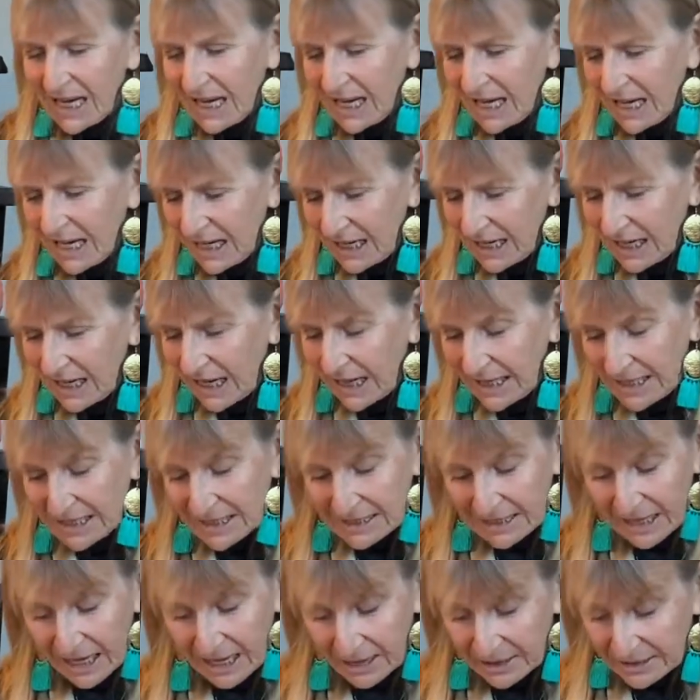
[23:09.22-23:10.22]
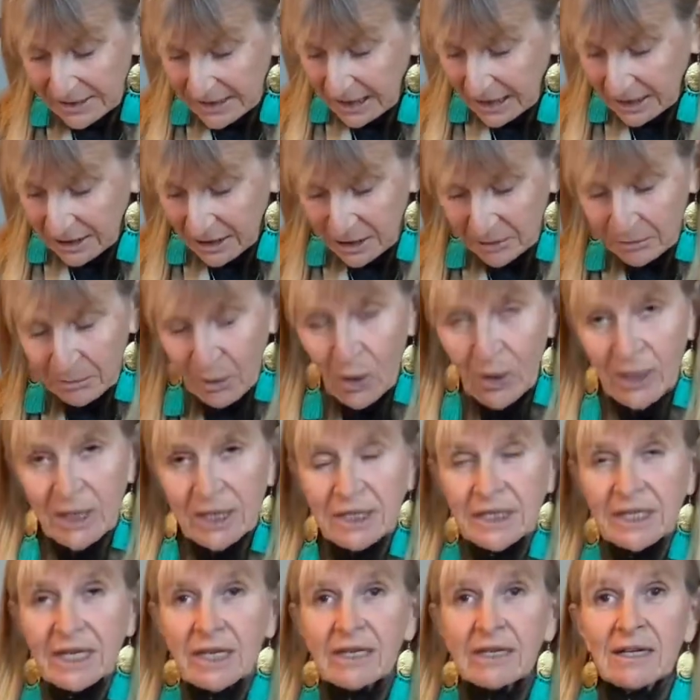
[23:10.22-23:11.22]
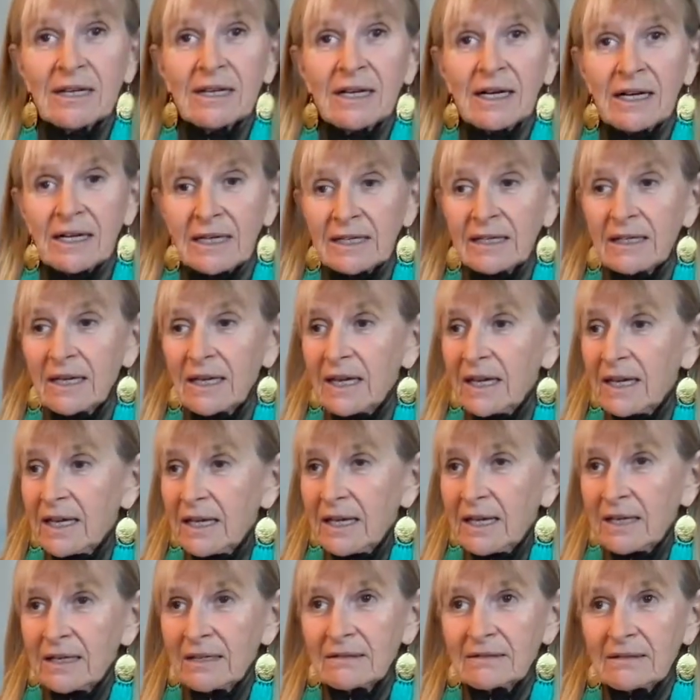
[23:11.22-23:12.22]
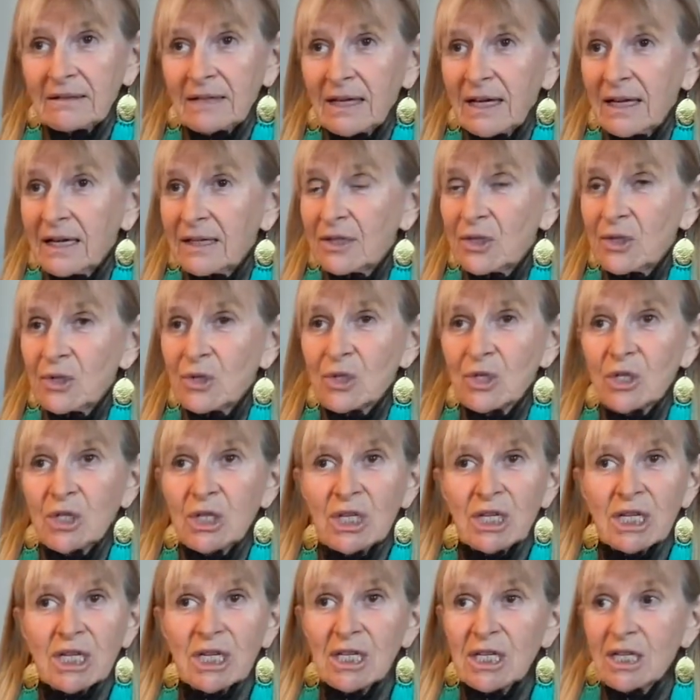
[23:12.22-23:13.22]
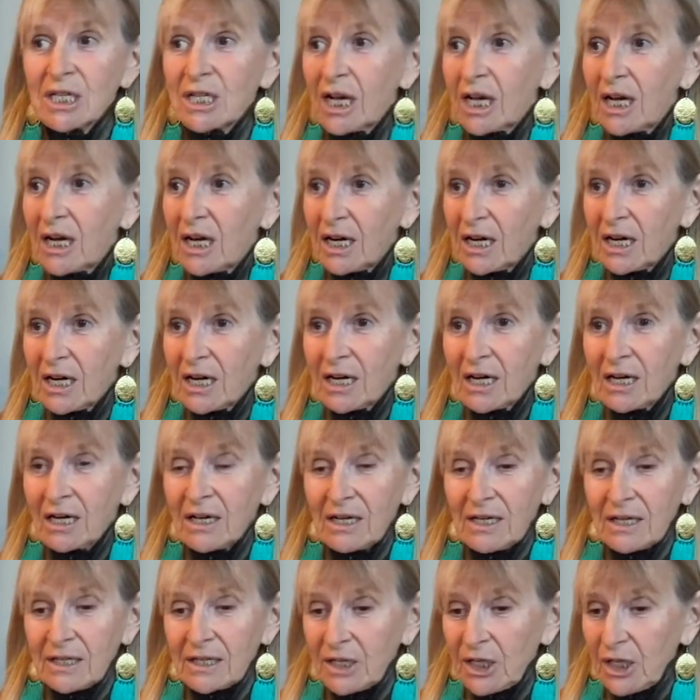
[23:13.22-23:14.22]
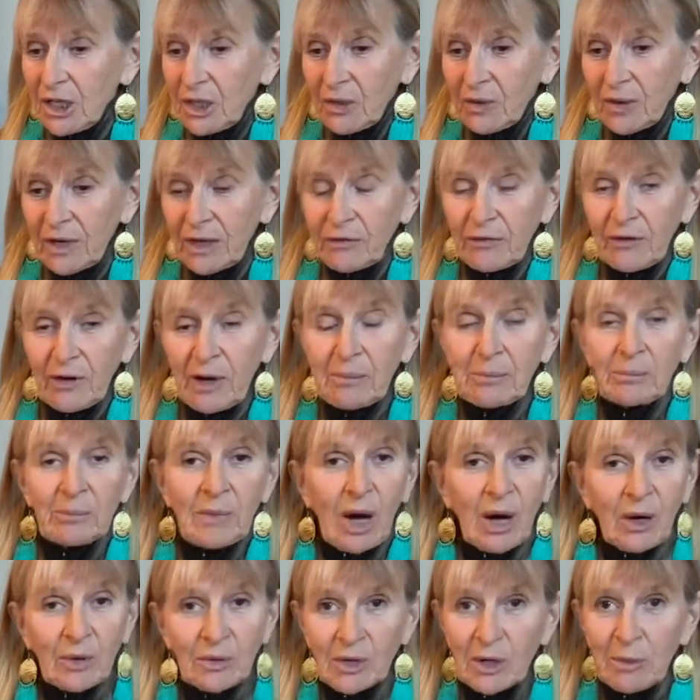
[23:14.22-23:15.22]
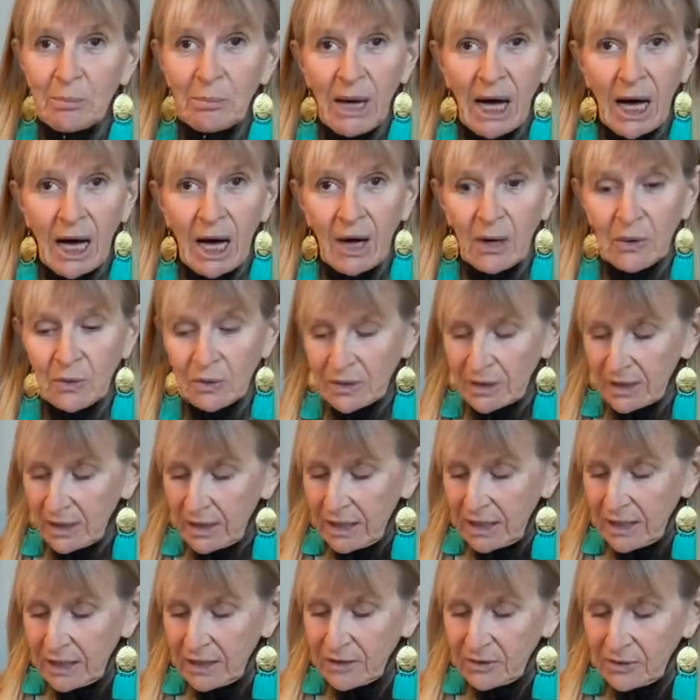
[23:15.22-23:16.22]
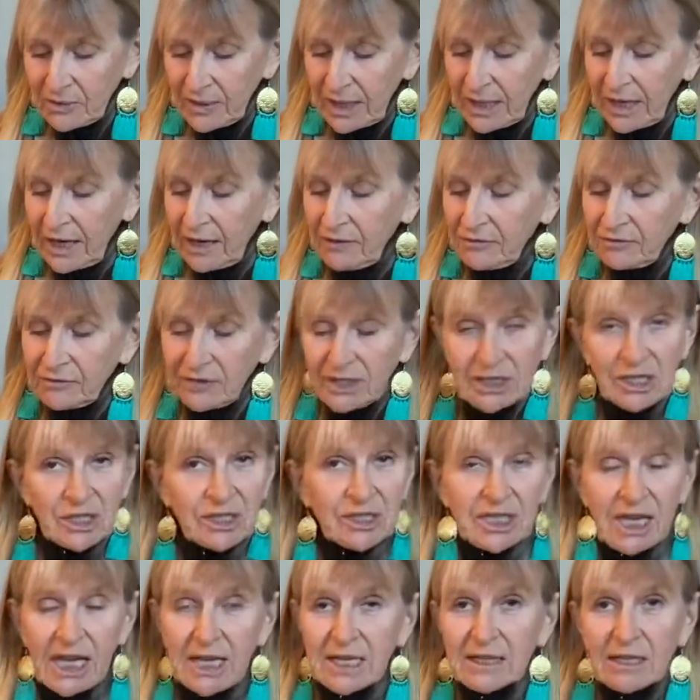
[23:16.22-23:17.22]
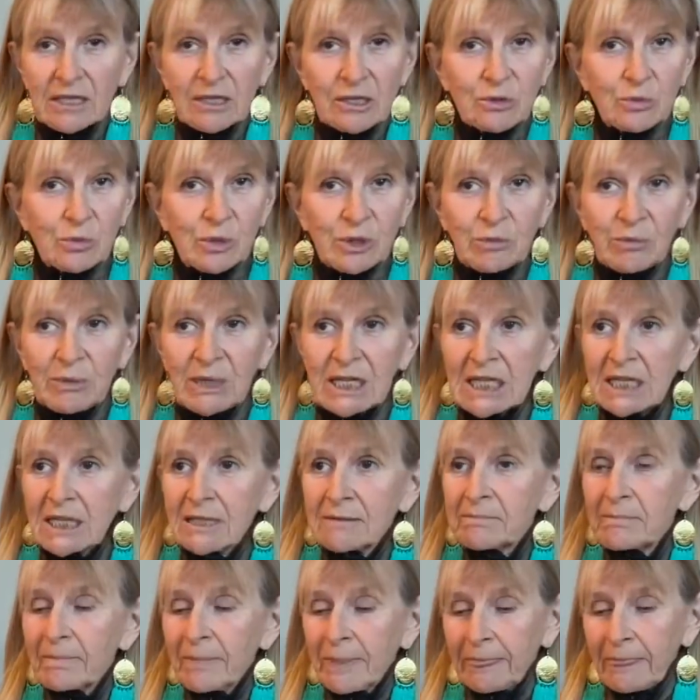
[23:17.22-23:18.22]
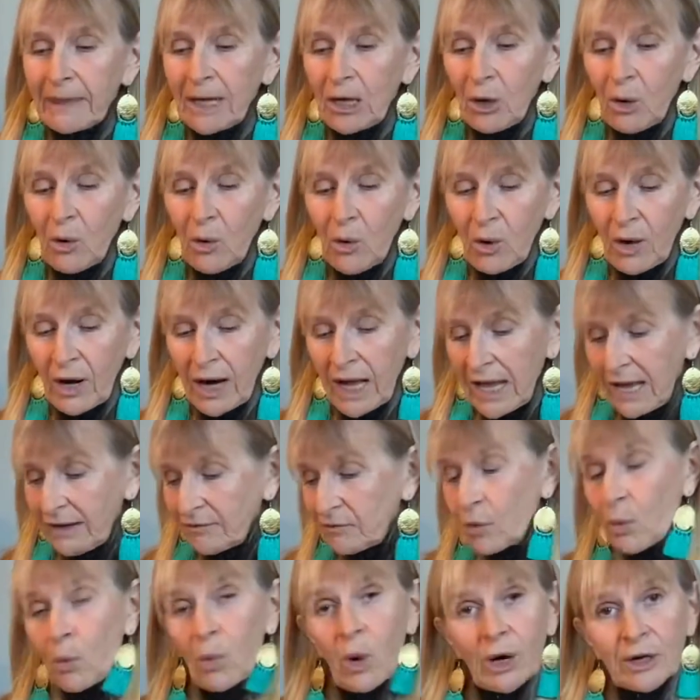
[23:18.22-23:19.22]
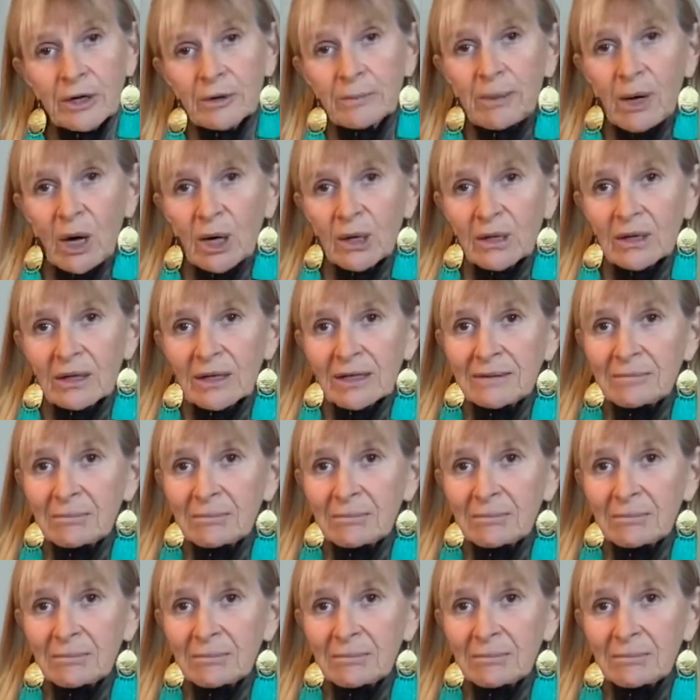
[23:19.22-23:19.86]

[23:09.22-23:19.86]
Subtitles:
I take it in the morning, take it at night, and I usually, you know, if I'm out and about, either I just take this with me, or I have a water bottle